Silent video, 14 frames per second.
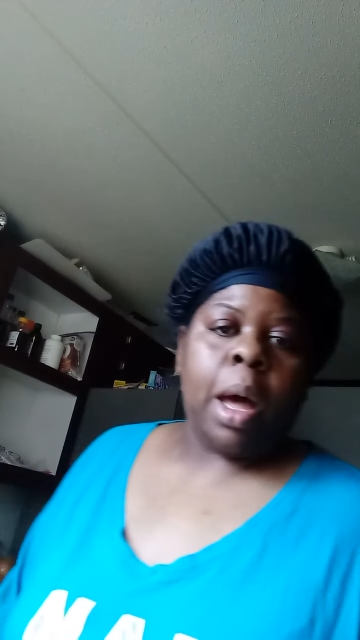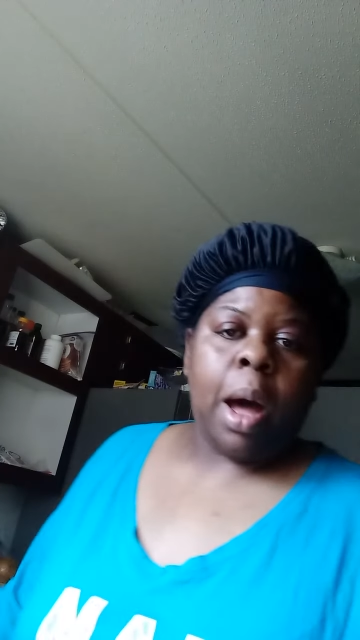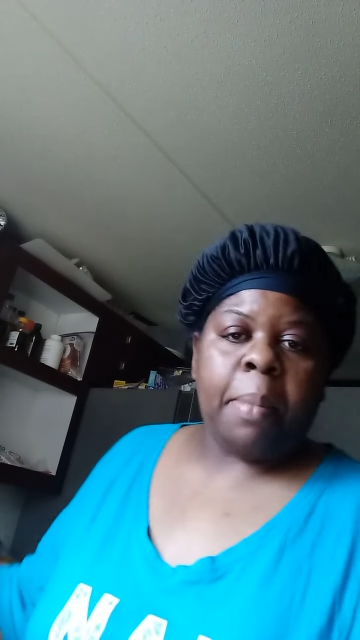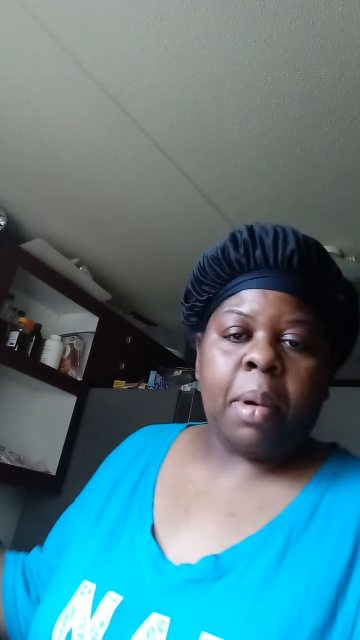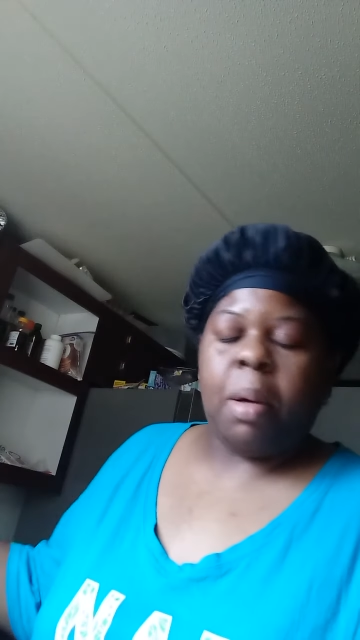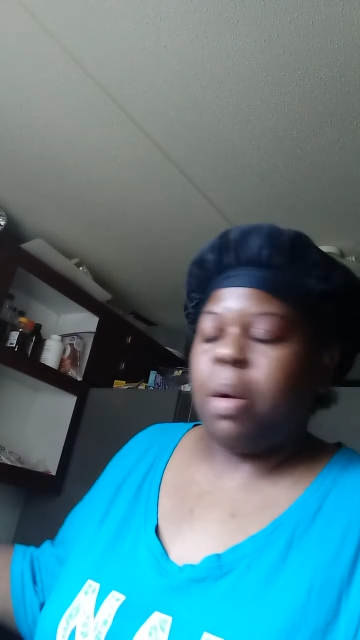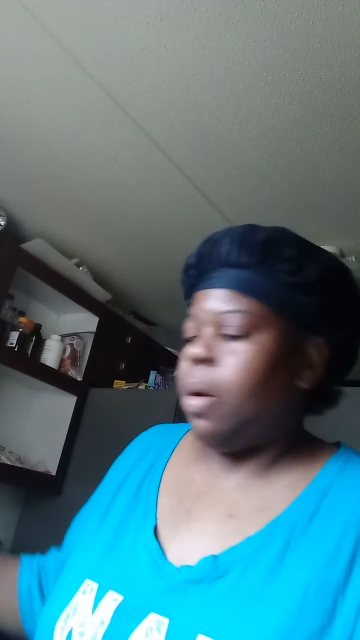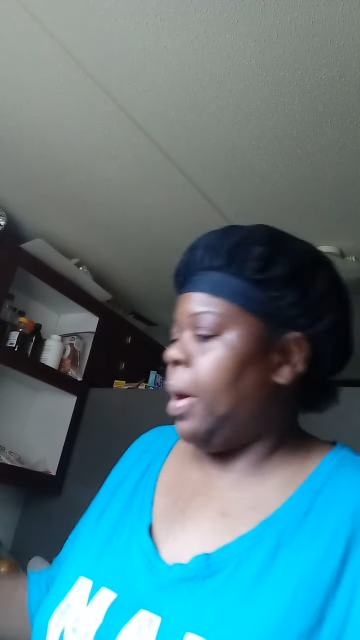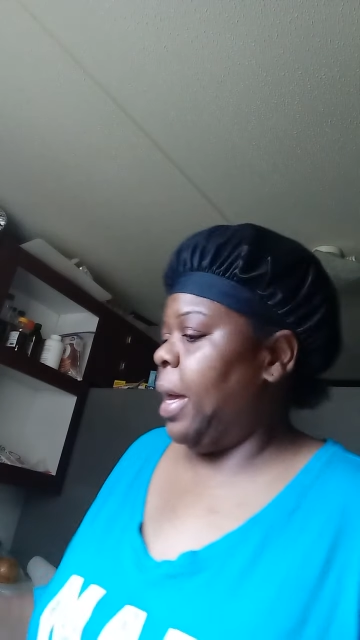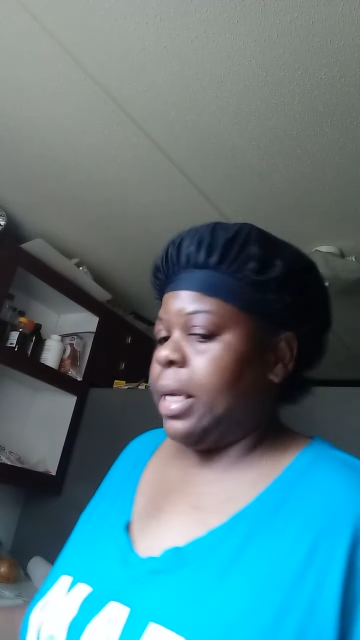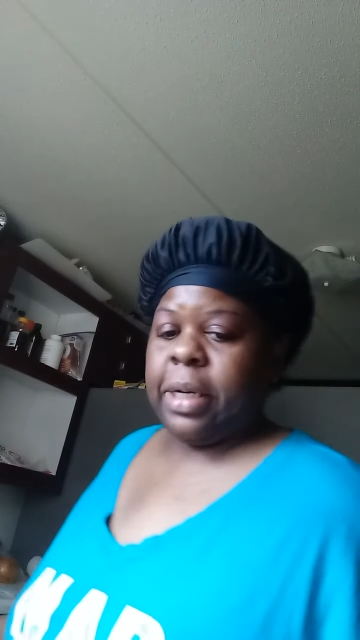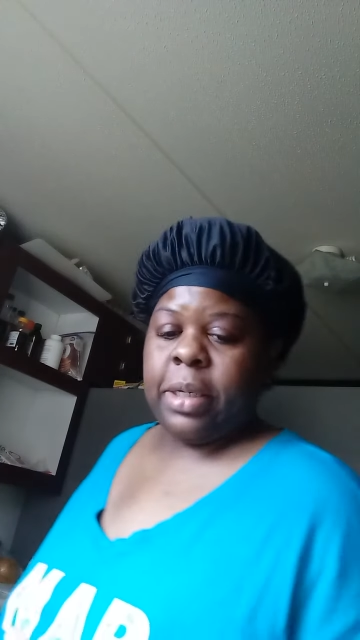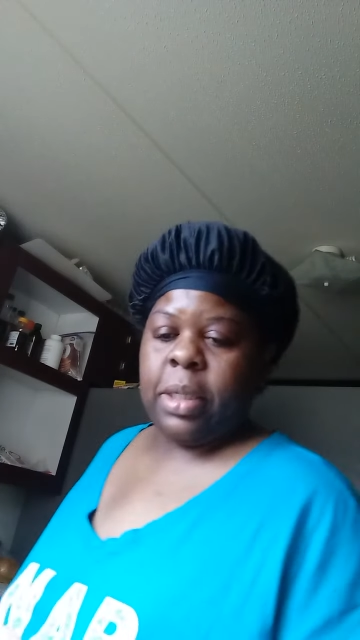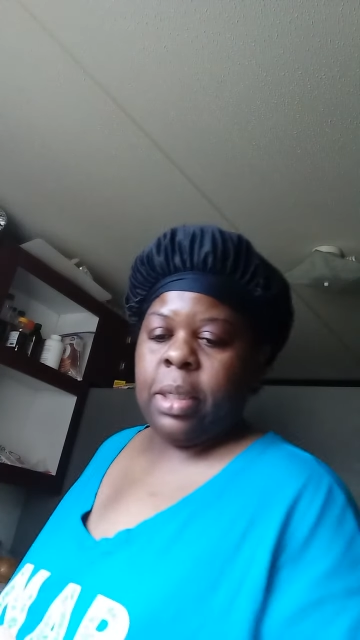I'm going to go ahead
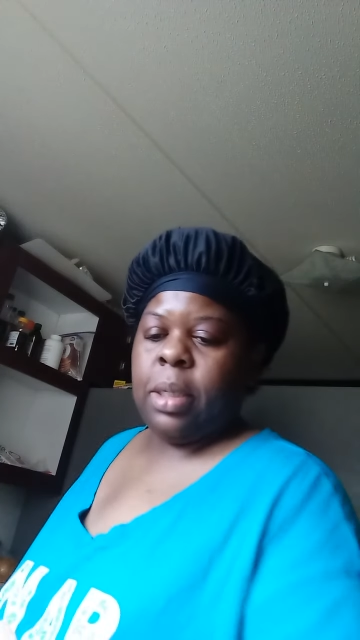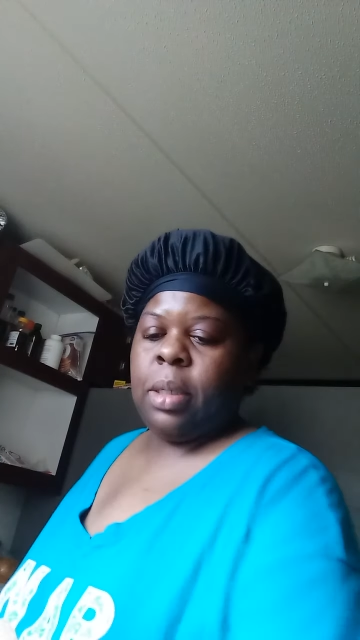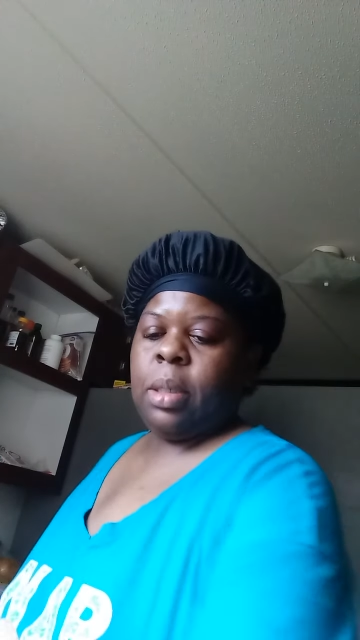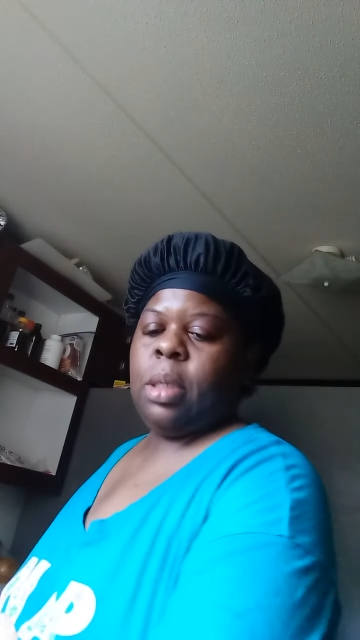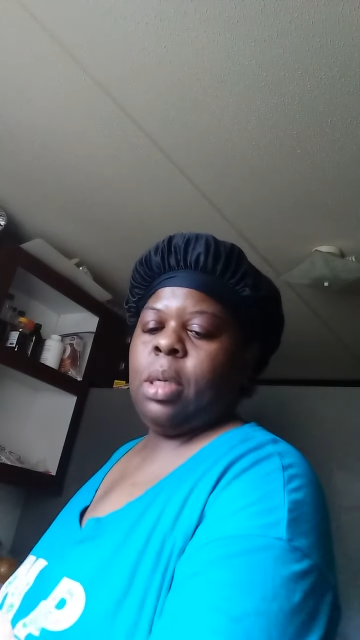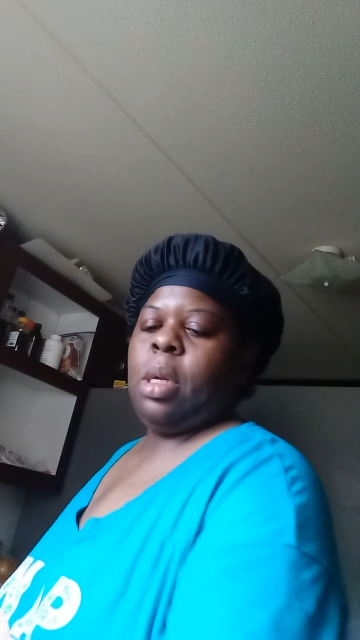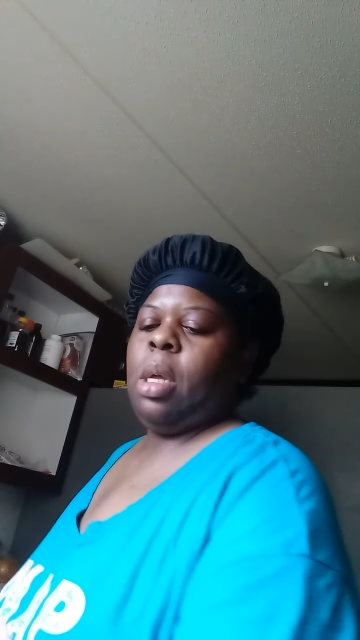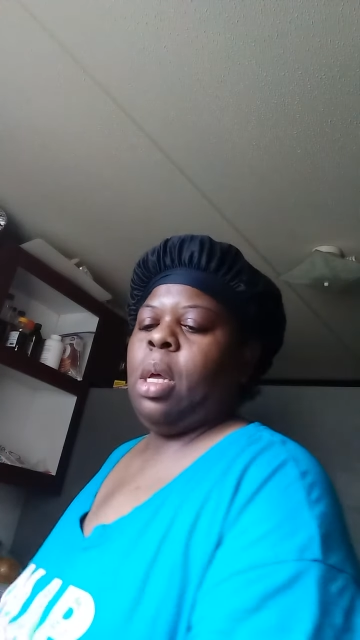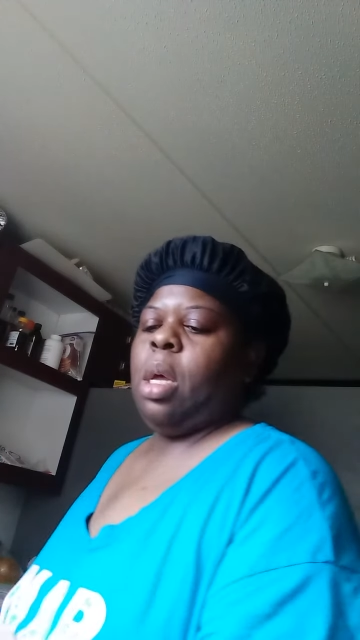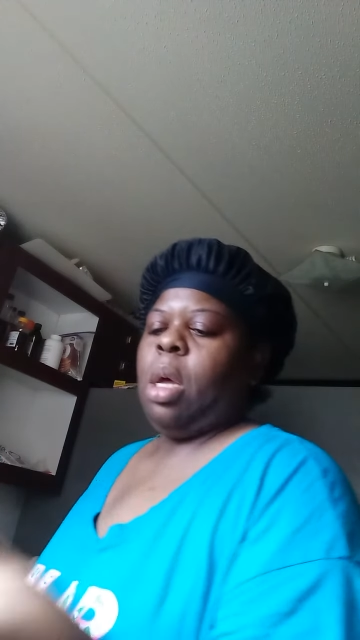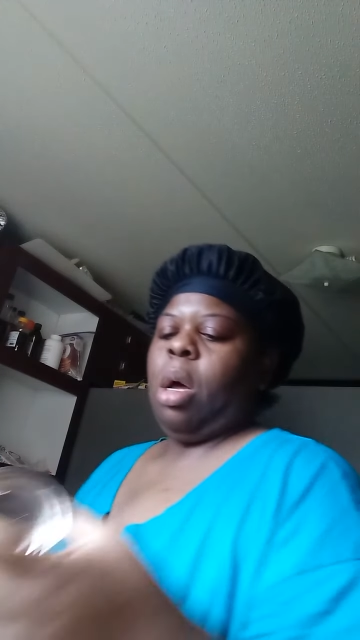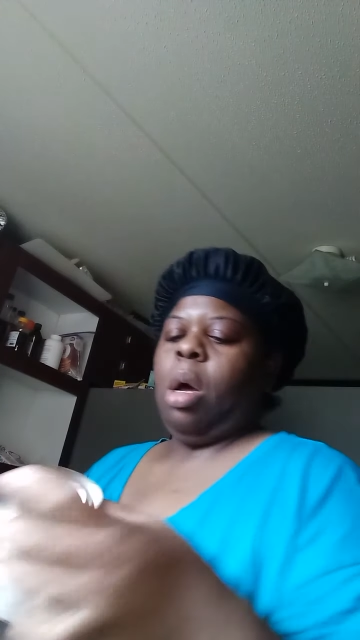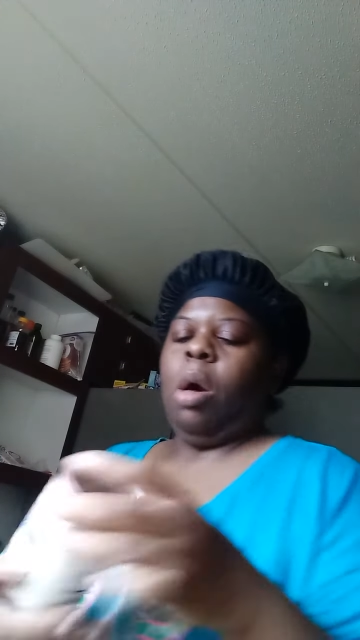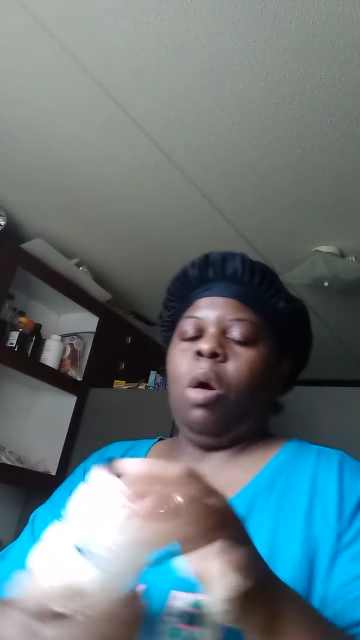and
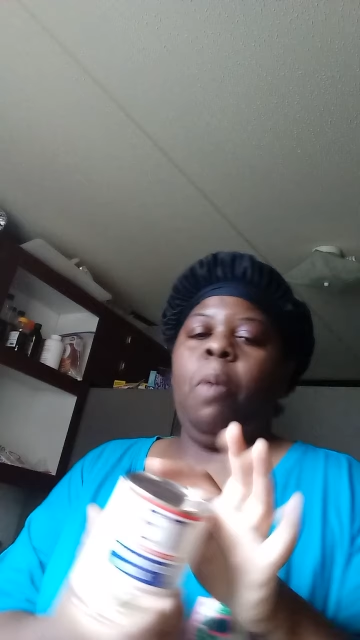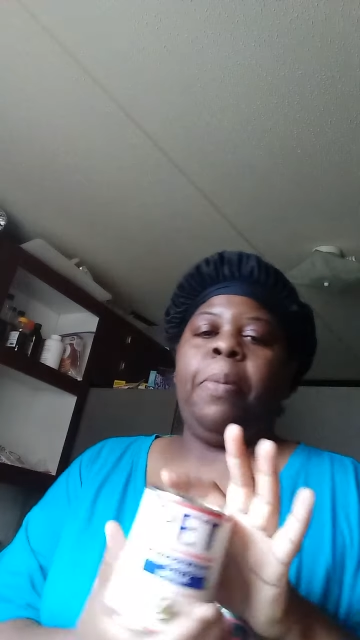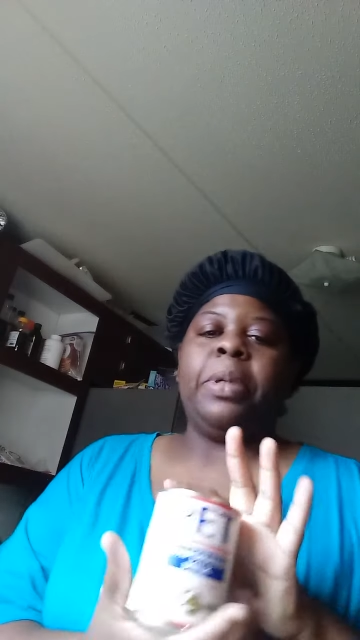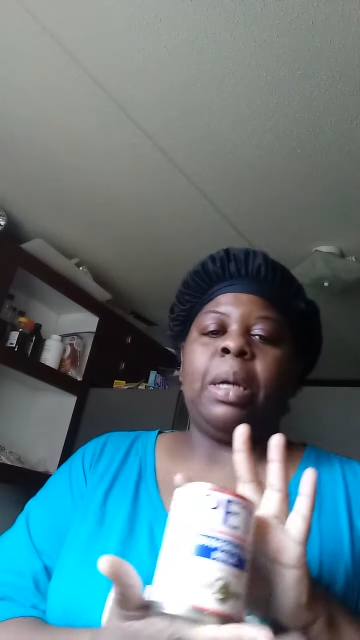open